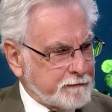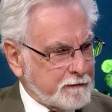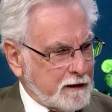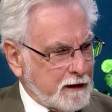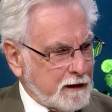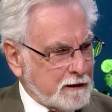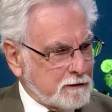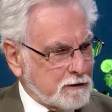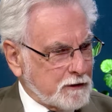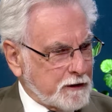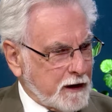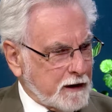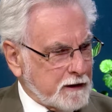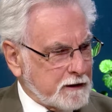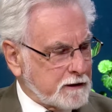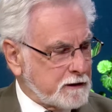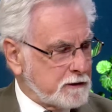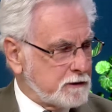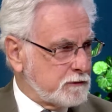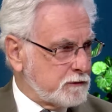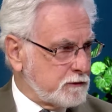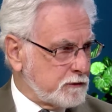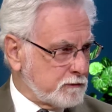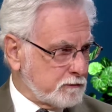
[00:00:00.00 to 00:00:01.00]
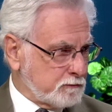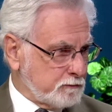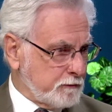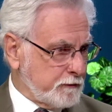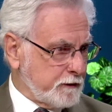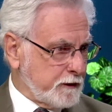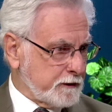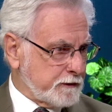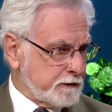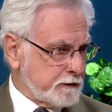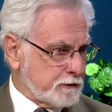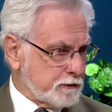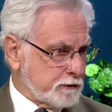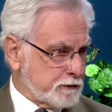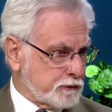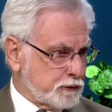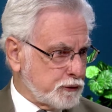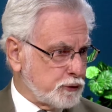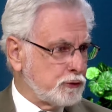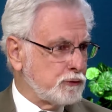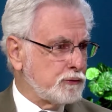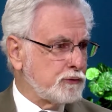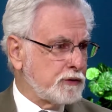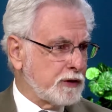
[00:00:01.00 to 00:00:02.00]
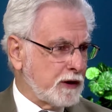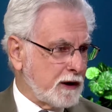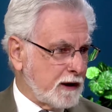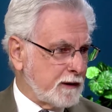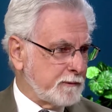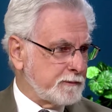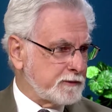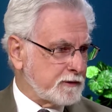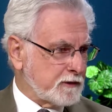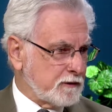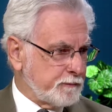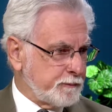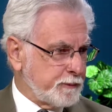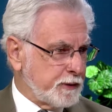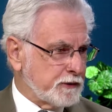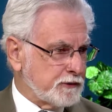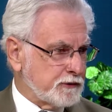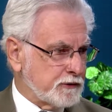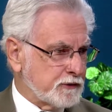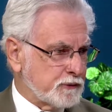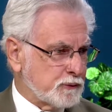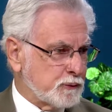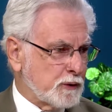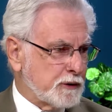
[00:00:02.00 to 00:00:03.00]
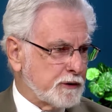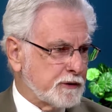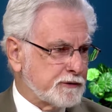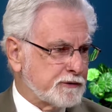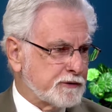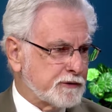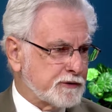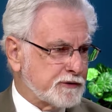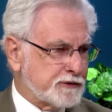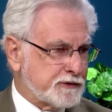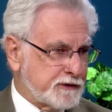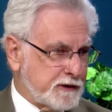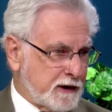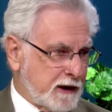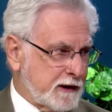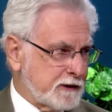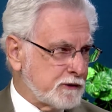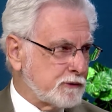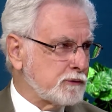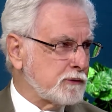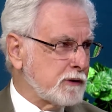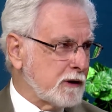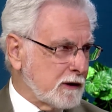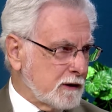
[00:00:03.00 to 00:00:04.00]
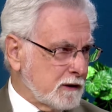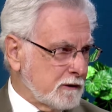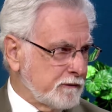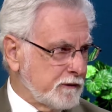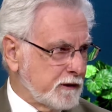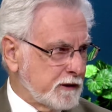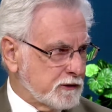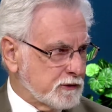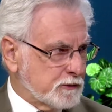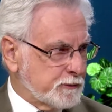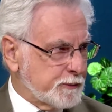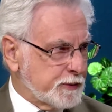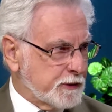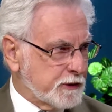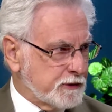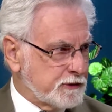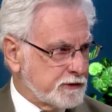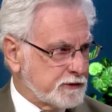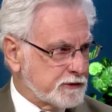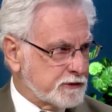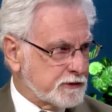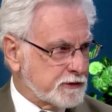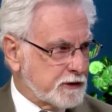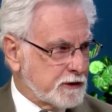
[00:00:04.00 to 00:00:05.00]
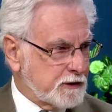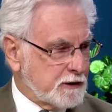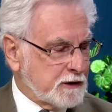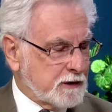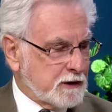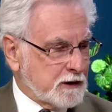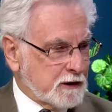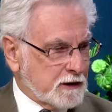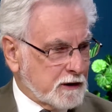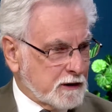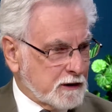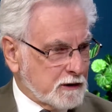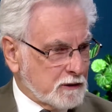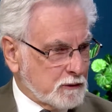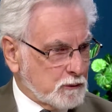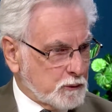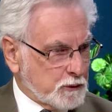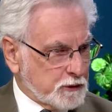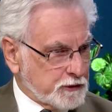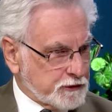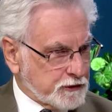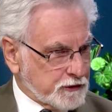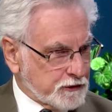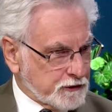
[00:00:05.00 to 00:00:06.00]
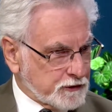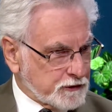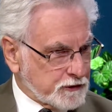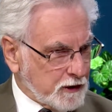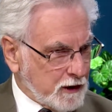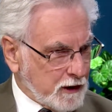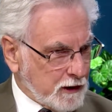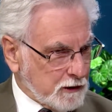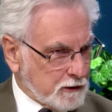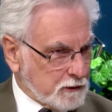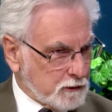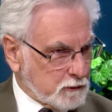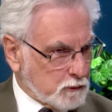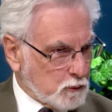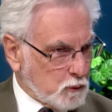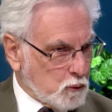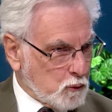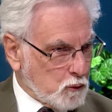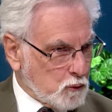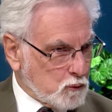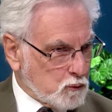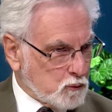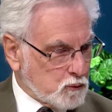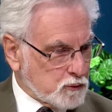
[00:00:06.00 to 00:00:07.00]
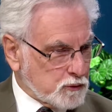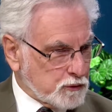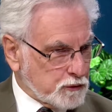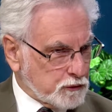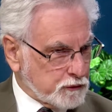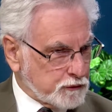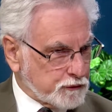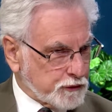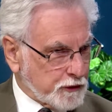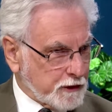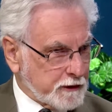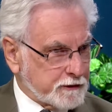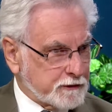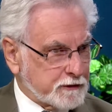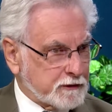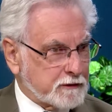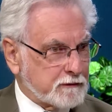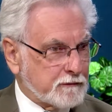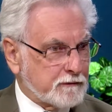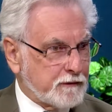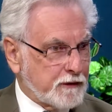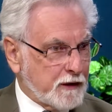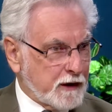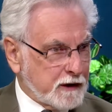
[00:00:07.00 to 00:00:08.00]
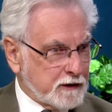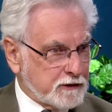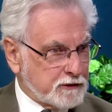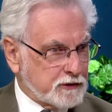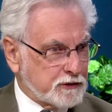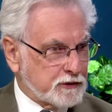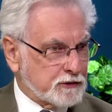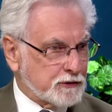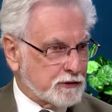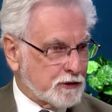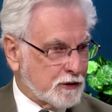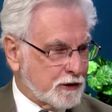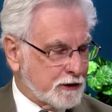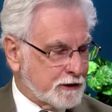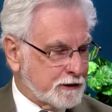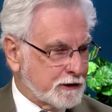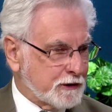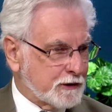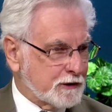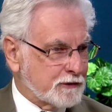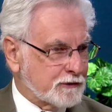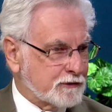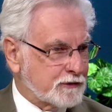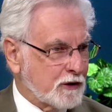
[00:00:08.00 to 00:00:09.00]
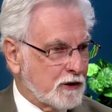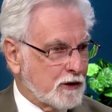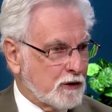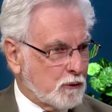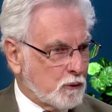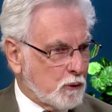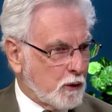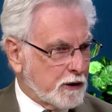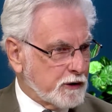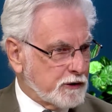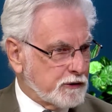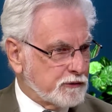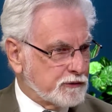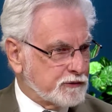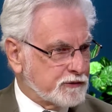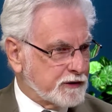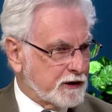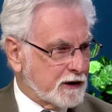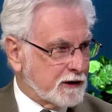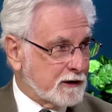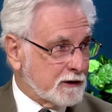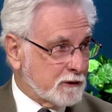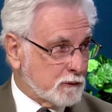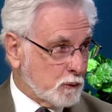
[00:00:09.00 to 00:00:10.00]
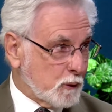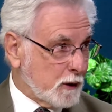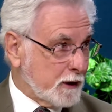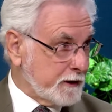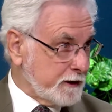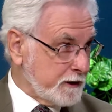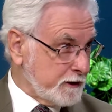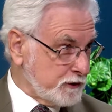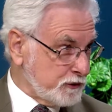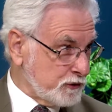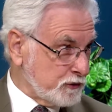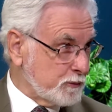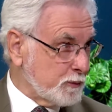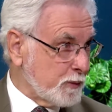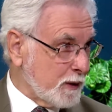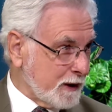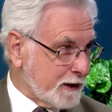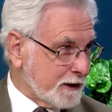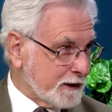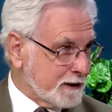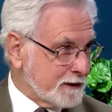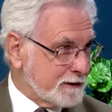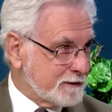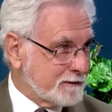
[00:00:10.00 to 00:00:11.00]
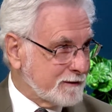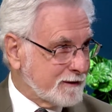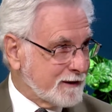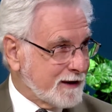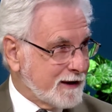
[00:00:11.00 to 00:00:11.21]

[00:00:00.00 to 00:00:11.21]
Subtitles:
I look at it in that there are two types of pitches. One is a standard elevator pitch, which is how you try to convey to your audience what you sell and why they should buy it.